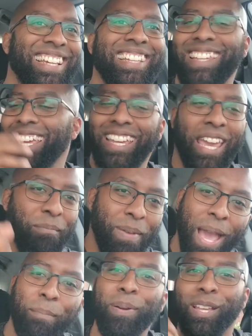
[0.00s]
Then came
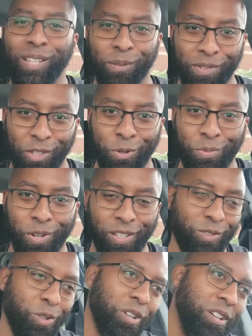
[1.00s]
back, picked up the Uber
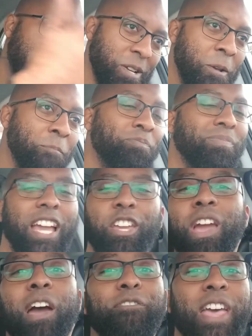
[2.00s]
Eats order. Now
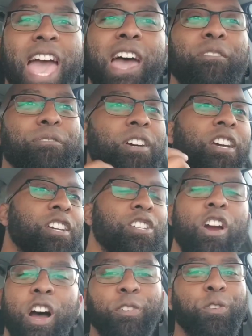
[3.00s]
you have to have,
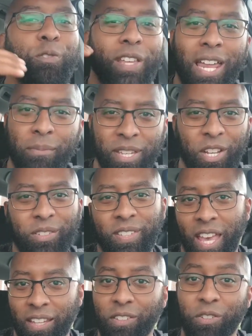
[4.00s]
your hustle's got to be on
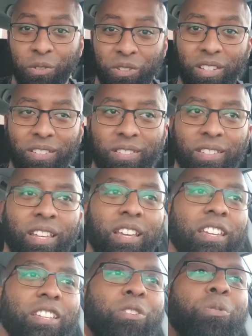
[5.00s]
10 to do this.
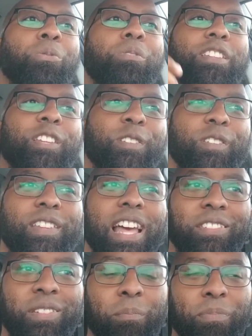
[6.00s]
This is
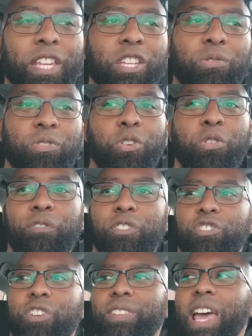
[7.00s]
not something you do if
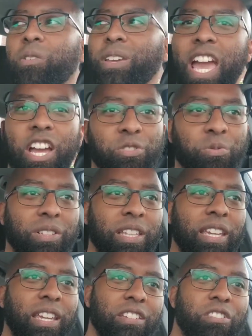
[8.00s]
you're just out
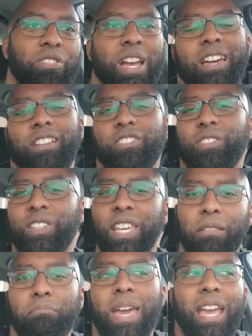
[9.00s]
casually and you kind of just
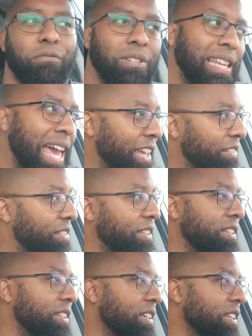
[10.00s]
kick back, relax, and